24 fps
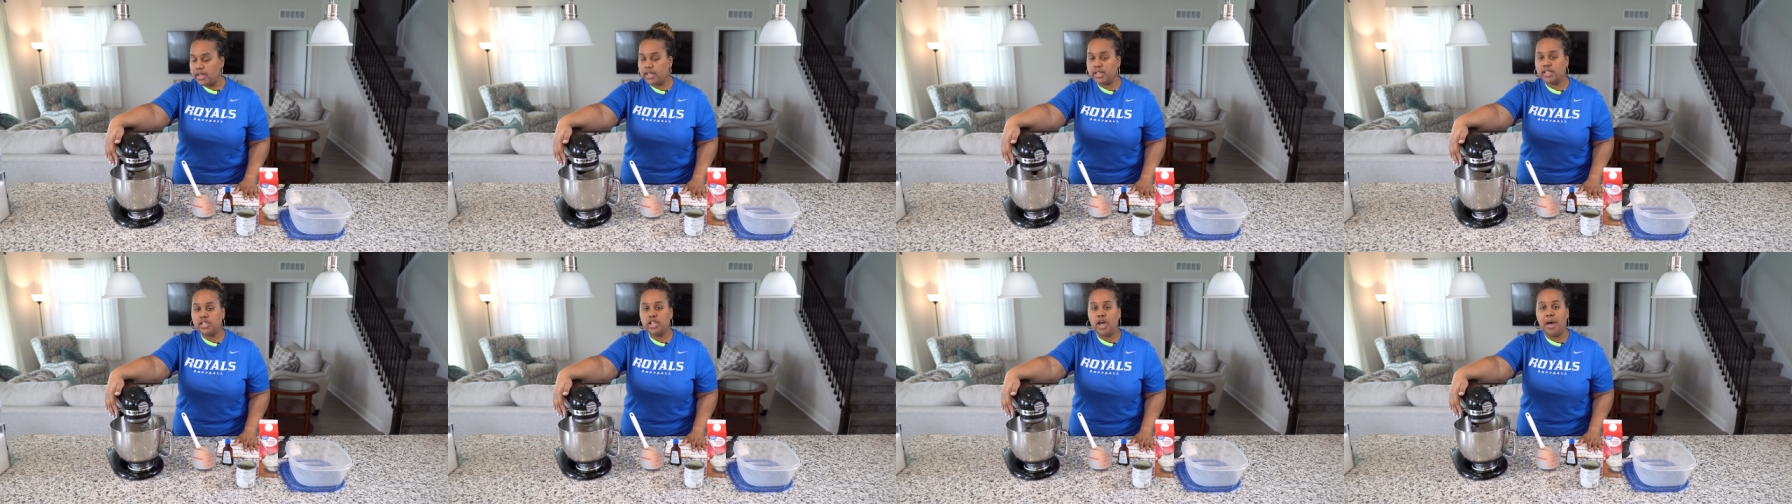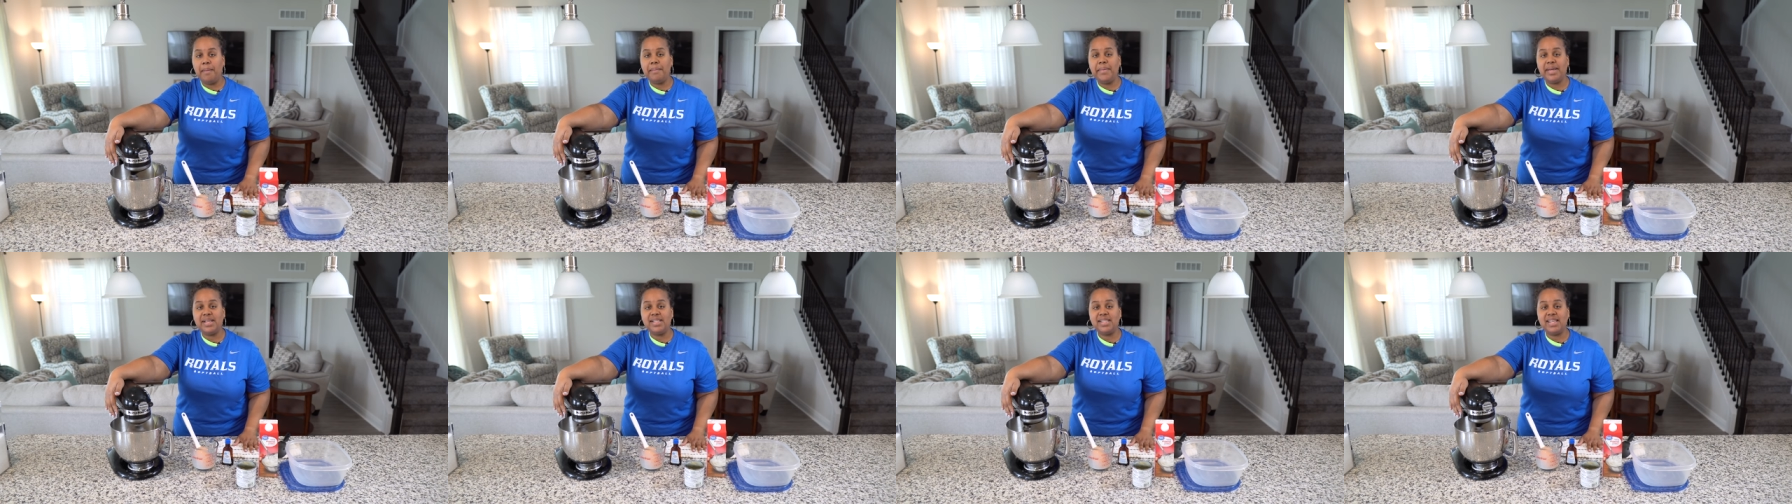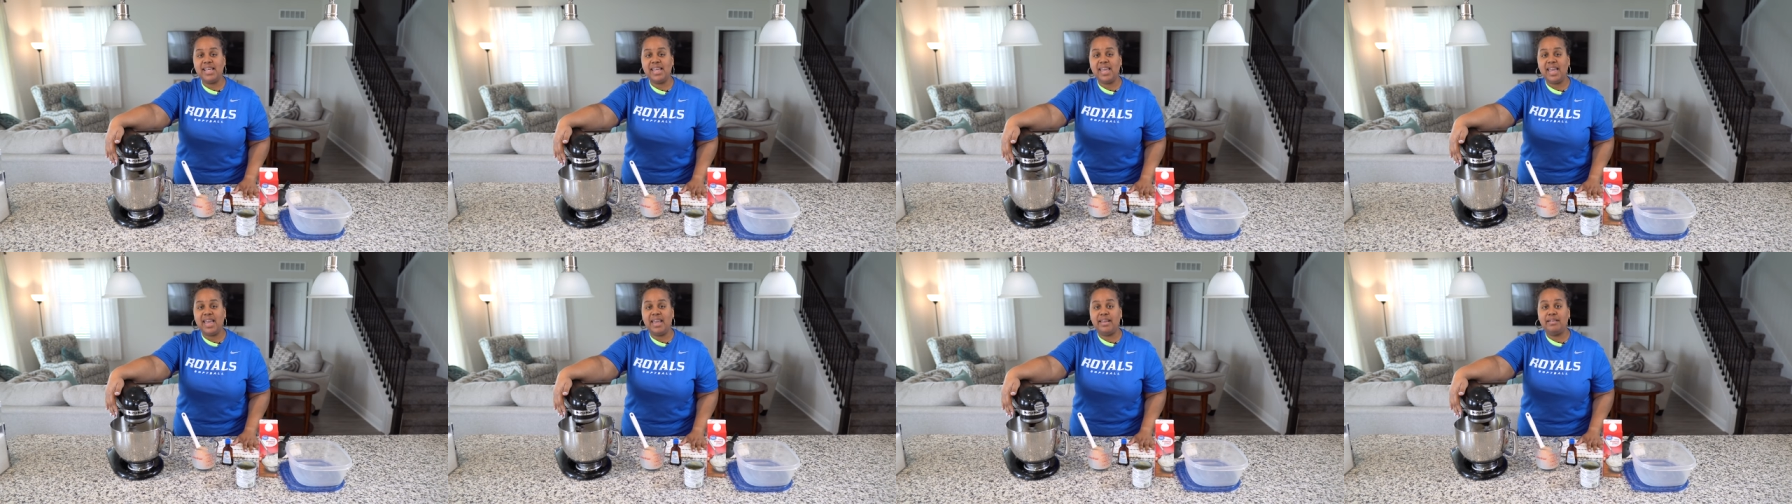It's all
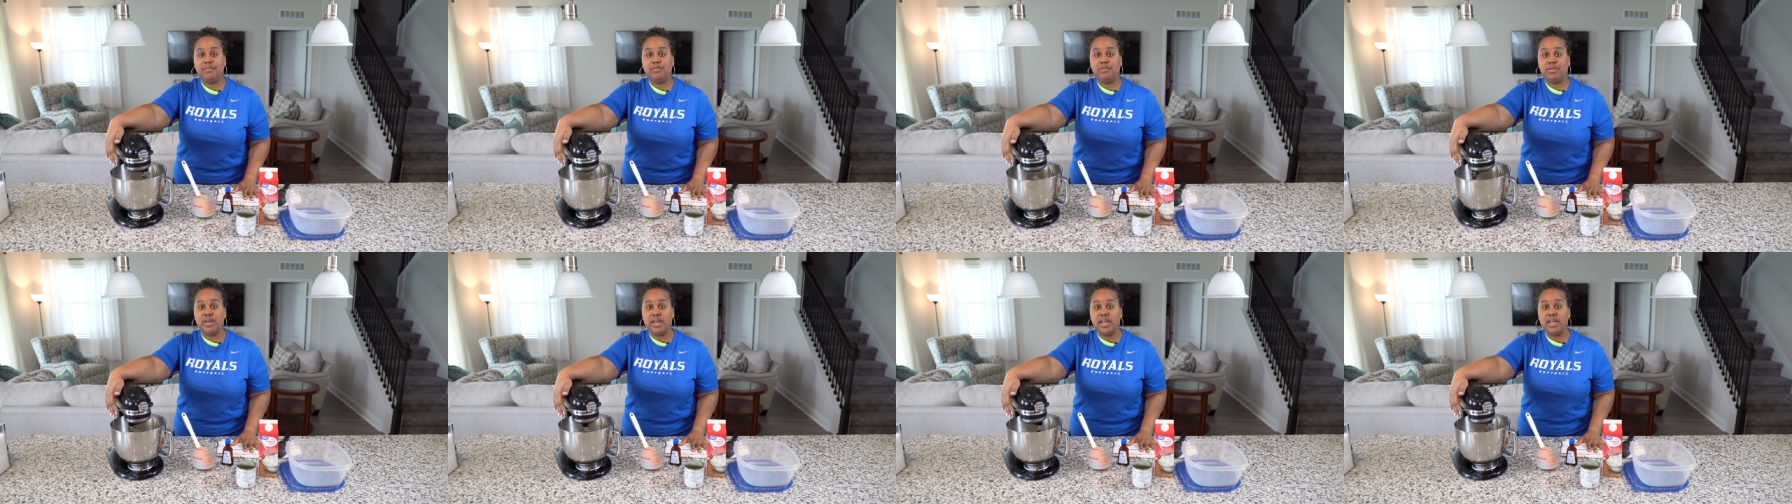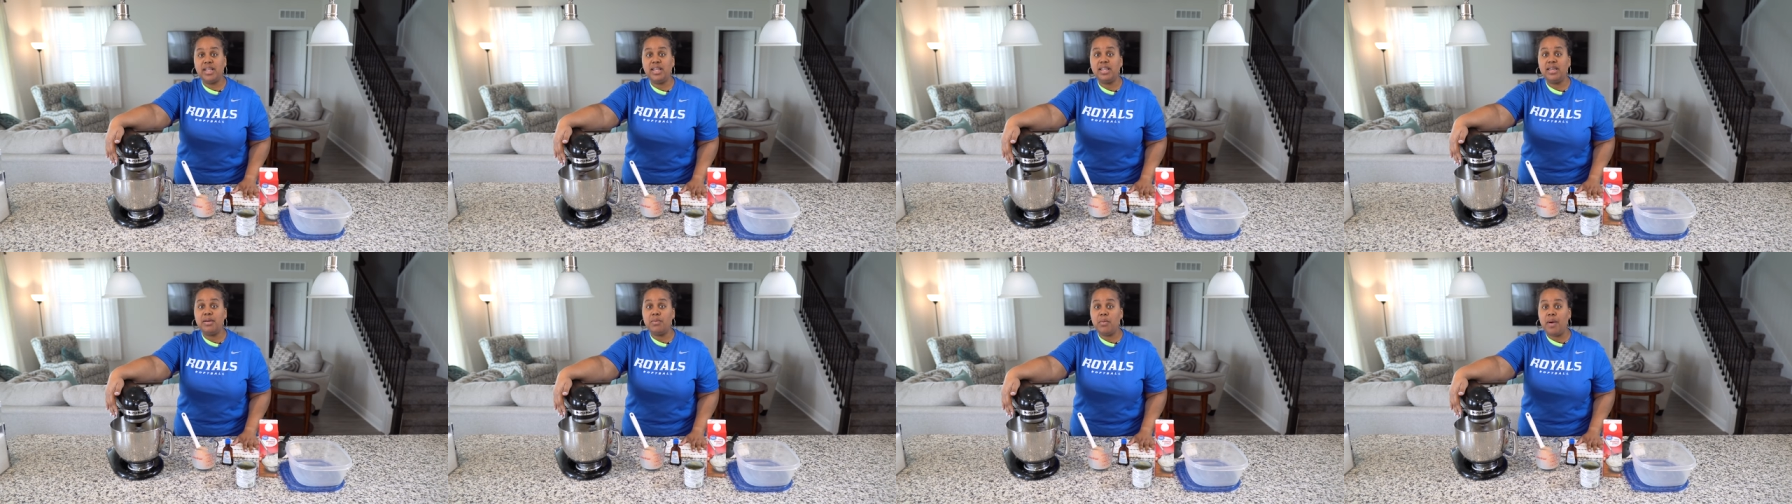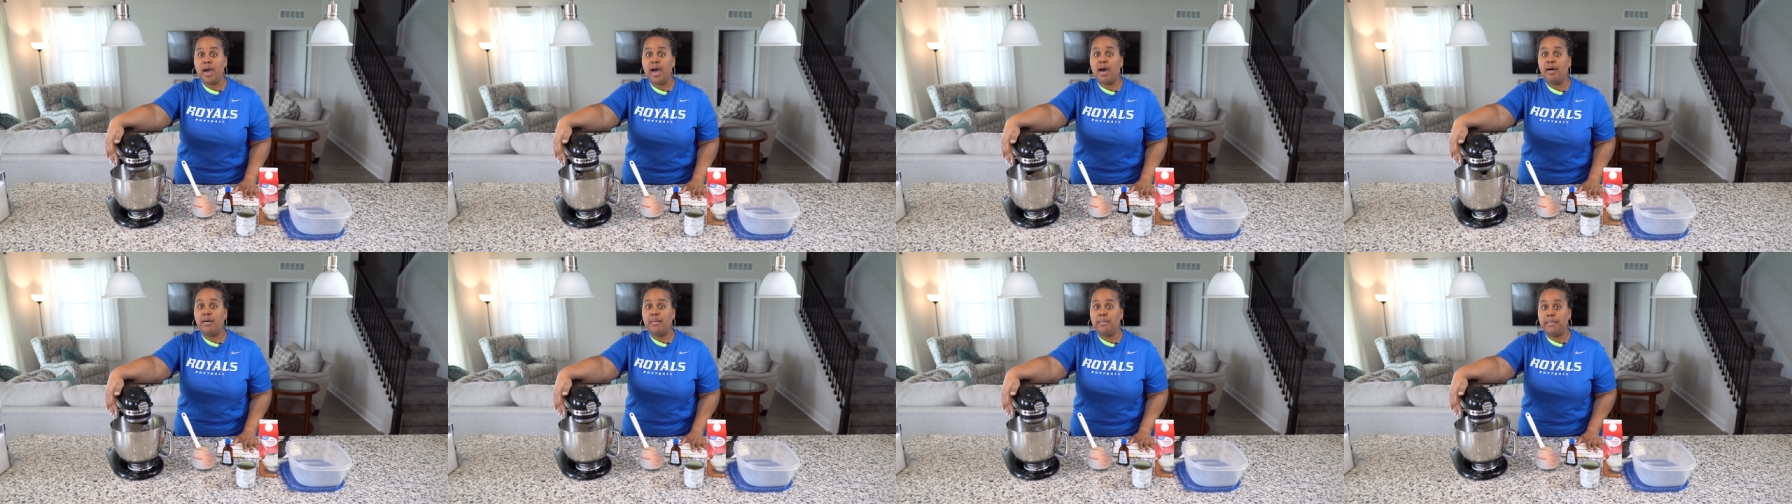mixing in really
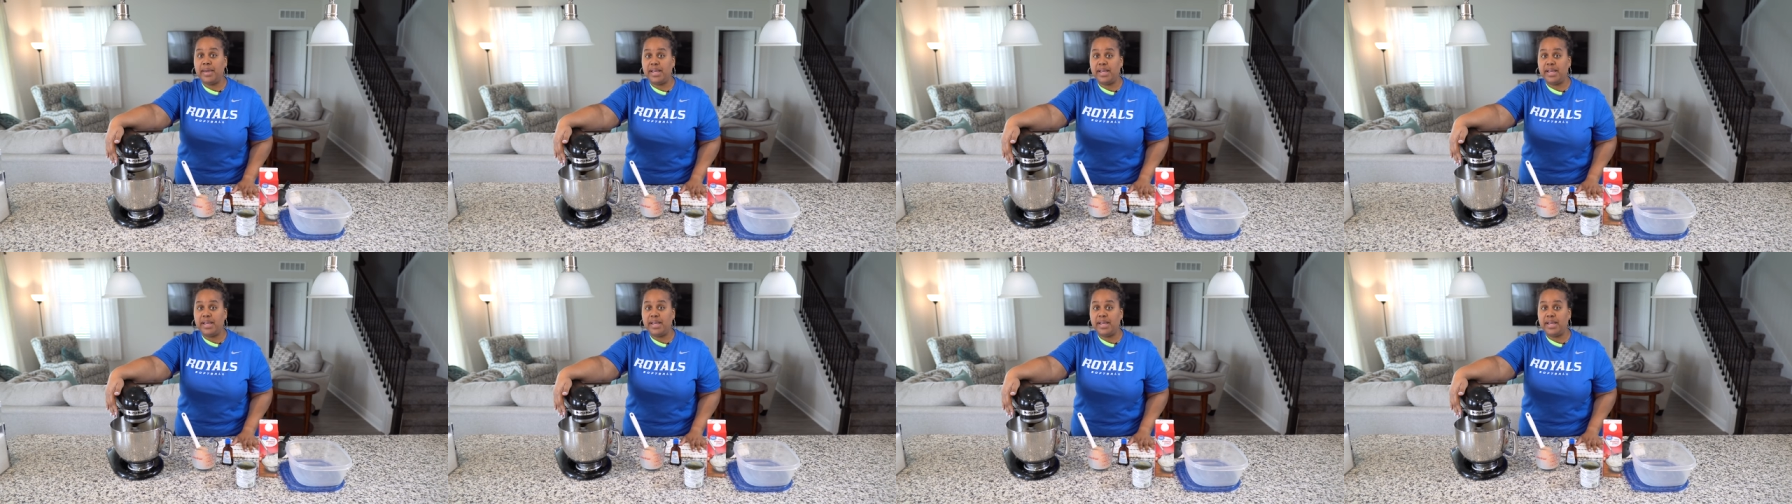well.